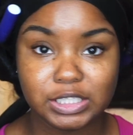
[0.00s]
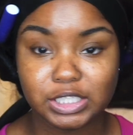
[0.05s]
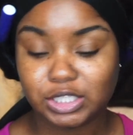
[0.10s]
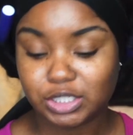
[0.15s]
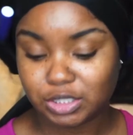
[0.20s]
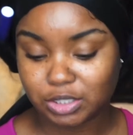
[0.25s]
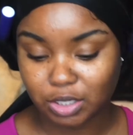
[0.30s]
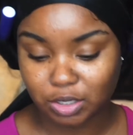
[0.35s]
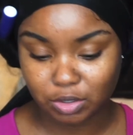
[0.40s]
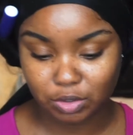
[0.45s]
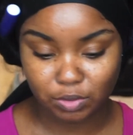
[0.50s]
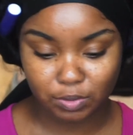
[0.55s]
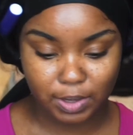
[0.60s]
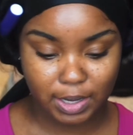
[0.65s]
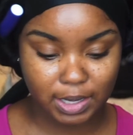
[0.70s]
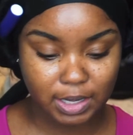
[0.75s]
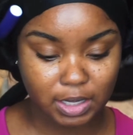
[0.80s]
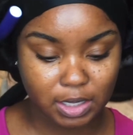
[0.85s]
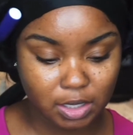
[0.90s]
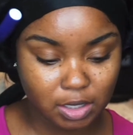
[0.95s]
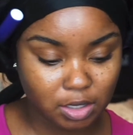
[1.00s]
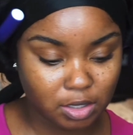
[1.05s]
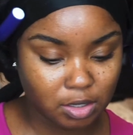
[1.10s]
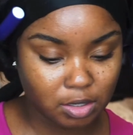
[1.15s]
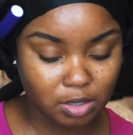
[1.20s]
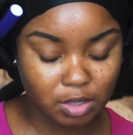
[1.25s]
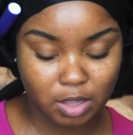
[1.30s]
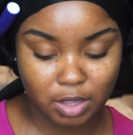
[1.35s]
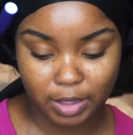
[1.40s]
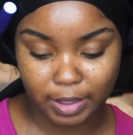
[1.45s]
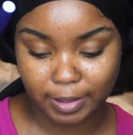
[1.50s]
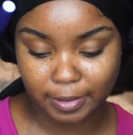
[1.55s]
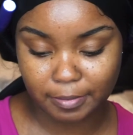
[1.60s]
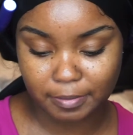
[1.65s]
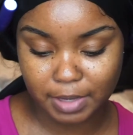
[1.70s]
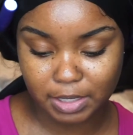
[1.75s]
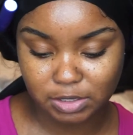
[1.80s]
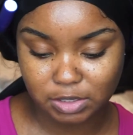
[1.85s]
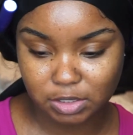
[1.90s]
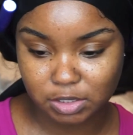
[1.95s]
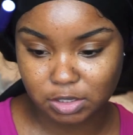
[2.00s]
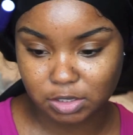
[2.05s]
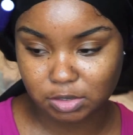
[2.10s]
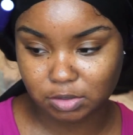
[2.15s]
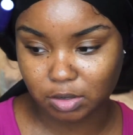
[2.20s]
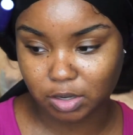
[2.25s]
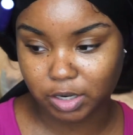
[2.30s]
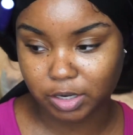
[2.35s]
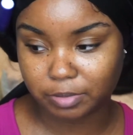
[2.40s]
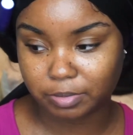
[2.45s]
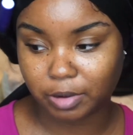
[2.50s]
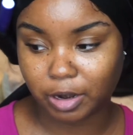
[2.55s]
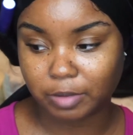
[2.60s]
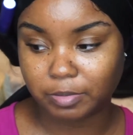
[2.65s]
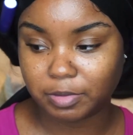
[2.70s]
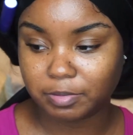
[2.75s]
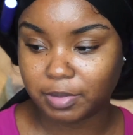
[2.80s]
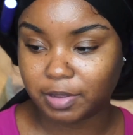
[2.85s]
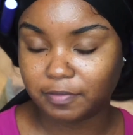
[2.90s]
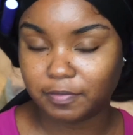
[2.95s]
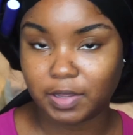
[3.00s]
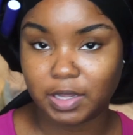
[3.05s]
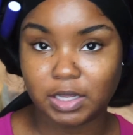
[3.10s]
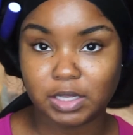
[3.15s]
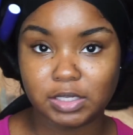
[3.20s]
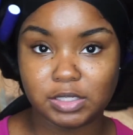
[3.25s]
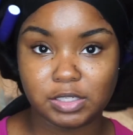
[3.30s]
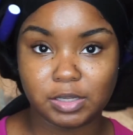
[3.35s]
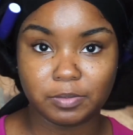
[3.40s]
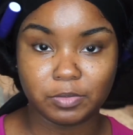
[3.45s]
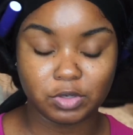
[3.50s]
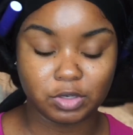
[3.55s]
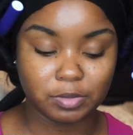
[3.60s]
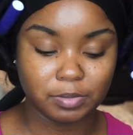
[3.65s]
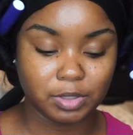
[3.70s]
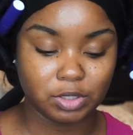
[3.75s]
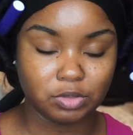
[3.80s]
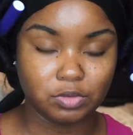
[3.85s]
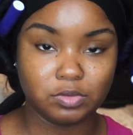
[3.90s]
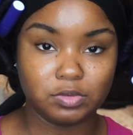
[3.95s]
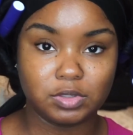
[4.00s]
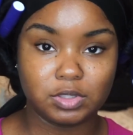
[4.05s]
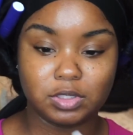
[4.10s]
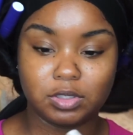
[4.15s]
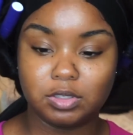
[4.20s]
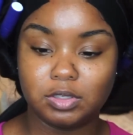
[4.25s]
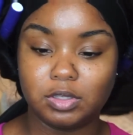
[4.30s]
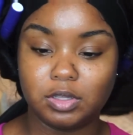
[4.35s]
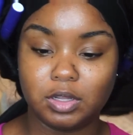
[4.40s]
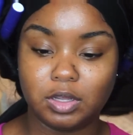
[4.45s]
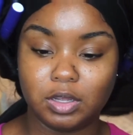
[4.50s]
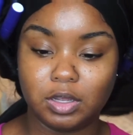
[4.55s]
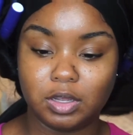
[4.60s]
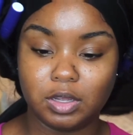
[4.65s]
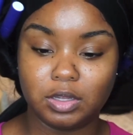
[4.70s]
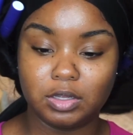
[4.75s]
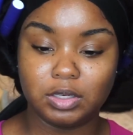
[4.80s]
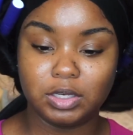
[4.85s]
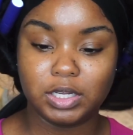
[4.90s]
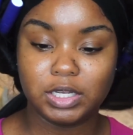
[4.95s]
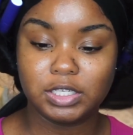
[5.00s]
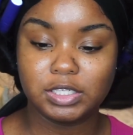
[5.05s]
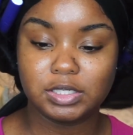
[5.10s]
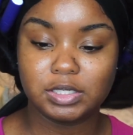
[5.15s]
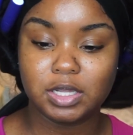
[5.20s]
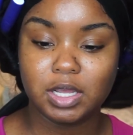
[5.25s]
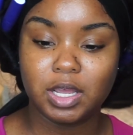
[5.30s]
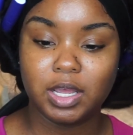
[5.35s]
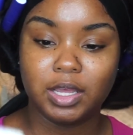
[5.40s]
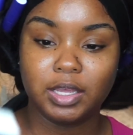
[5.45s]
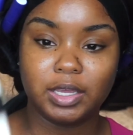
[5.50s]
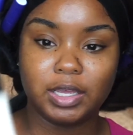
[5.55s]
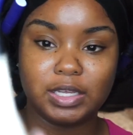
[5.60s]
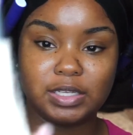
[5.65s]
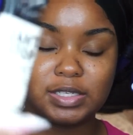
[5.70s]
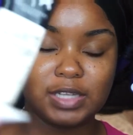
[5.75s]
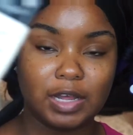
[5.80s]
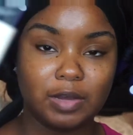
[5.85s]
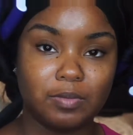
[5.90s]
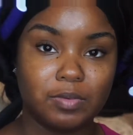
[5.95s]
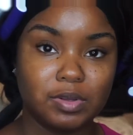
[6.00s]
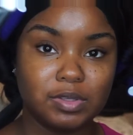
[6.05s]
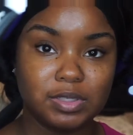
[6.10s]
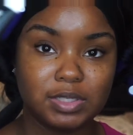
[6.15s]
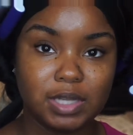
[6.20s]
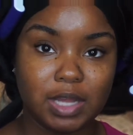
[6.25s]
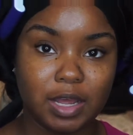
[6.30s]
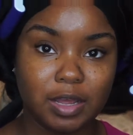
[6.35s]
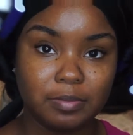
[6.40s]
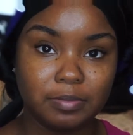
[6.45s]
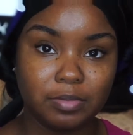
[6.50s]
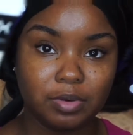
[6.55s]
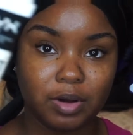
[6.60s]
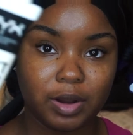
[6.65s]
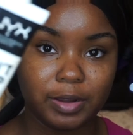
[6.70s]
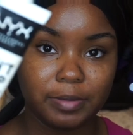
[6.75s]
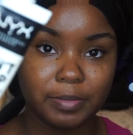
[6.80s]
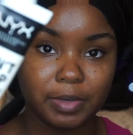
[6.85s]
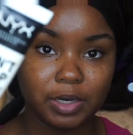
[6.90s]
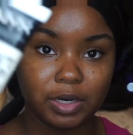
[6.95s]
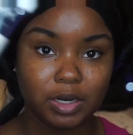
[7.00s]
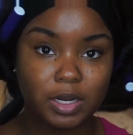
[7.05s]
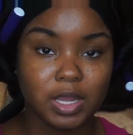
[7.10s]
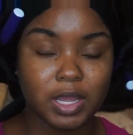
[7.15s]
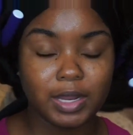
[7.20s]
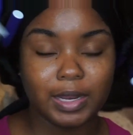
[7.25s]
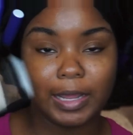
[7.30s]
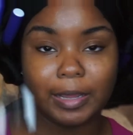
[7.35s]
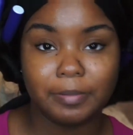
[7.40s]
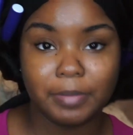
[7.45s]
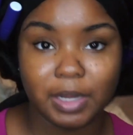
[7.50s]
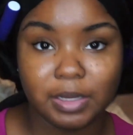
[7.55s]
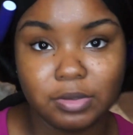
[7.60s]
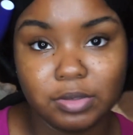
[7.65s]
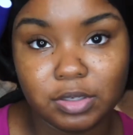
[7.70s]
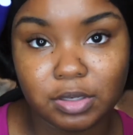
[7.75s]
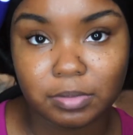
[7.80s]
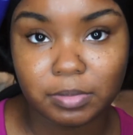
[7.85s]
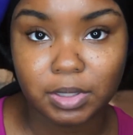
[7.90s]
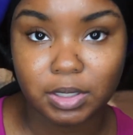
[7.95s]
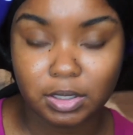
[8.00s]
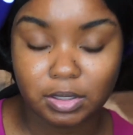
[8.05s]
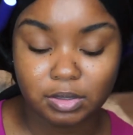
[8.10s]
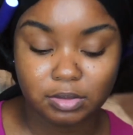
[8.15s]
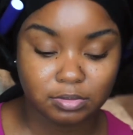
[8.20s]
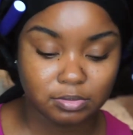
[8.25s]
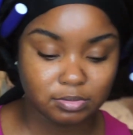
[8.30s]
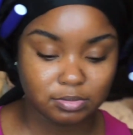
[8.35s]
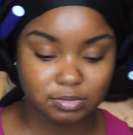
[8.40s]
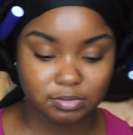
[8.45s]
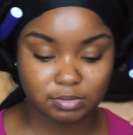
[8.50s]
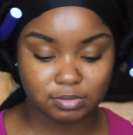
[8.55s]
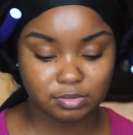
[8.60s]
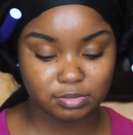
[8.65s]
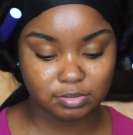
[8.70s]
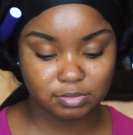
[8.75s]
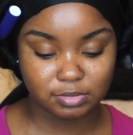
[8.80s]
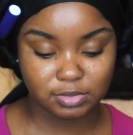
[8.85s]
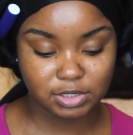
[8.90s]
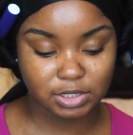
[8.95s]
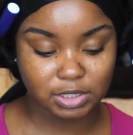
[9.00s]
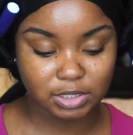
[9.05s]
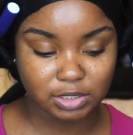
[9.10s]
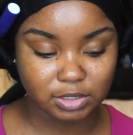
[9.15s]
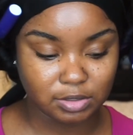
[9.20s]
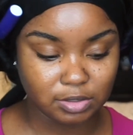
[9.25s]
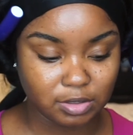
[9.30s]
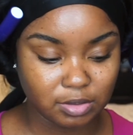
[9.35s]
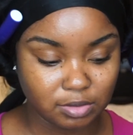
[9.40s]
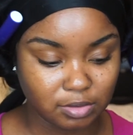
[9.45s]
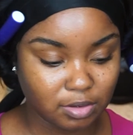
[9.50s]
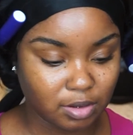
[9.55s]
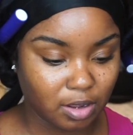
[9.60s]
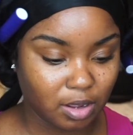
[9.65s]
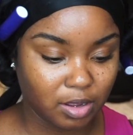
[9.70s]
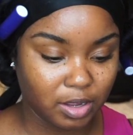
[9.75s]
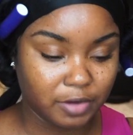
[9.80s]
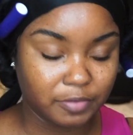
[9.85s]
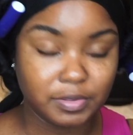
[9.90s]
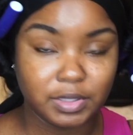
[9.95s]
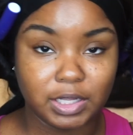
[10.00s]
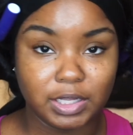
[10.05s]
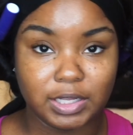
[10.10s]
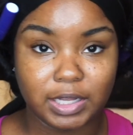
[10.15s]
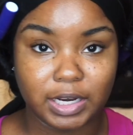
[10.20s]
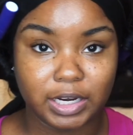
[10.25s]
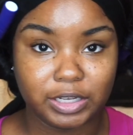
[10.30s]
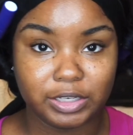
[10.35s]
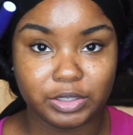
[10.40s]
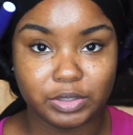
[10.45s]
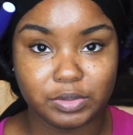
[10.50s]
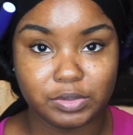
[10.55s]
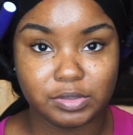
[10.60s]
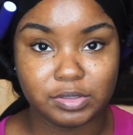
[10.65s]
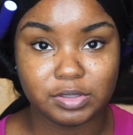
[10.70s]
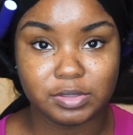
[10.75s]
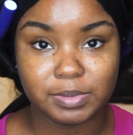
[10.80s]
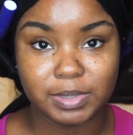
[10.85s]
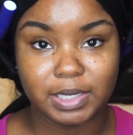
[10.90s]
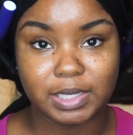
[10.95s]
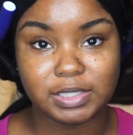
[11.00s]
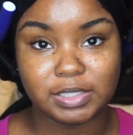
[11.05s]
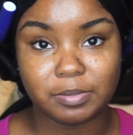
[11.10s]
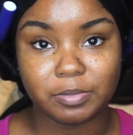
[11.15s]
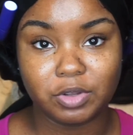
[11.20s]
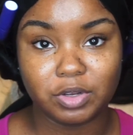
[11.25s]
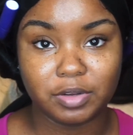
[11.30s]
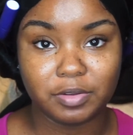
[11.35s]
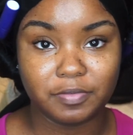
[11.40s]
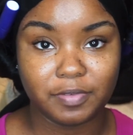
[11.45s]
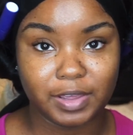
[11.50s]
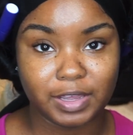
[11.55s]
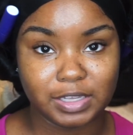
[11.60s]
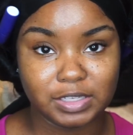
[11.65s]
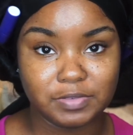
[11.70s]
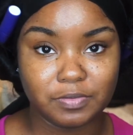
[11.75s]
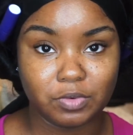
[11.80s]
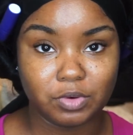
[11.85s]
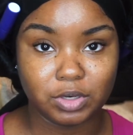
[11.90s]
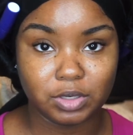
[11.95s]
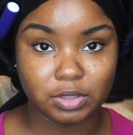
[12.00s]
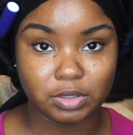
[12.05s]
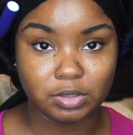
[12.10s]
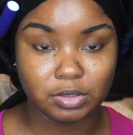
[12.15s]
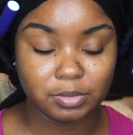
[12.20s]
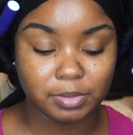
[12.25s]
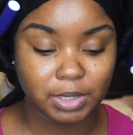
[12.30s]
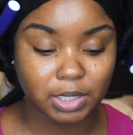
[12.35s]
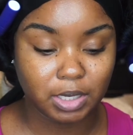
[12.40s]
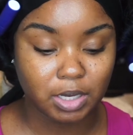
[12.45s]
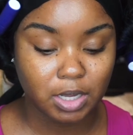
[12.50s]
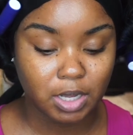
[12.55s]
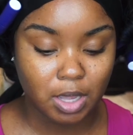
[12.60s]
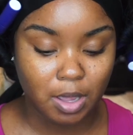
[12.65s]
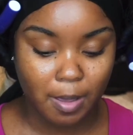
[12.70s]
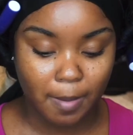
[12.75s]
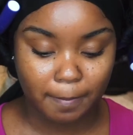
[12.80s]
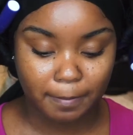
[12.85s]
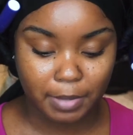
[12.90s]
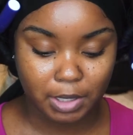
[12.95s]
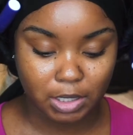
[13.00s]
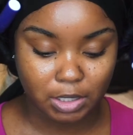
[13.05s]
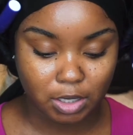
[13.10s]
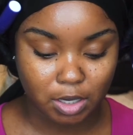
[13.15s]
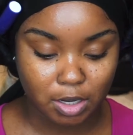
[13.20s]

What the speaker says: so I'm about to start priming my face. I'm going to be using the NYX Can't Stop Won't Stop primer. I'm not going to be telling everything that I use because I'm going to fast forward a little bit, but